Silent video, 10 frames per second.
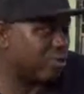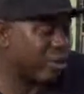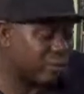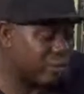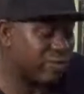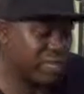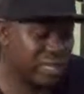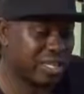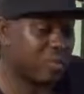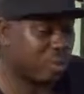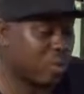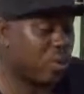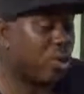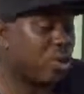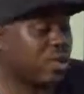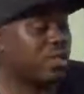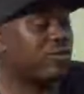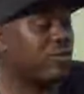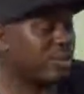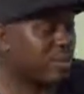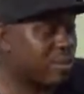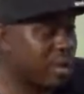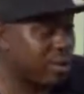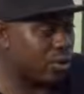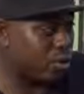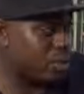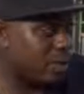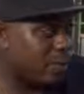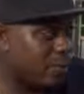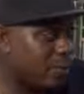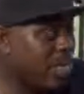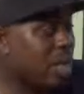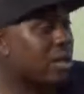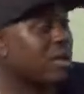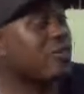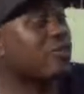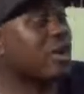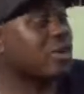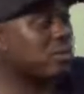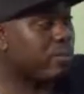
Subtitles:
For us, we emphasize people that if you want to buy a dog, that if you want to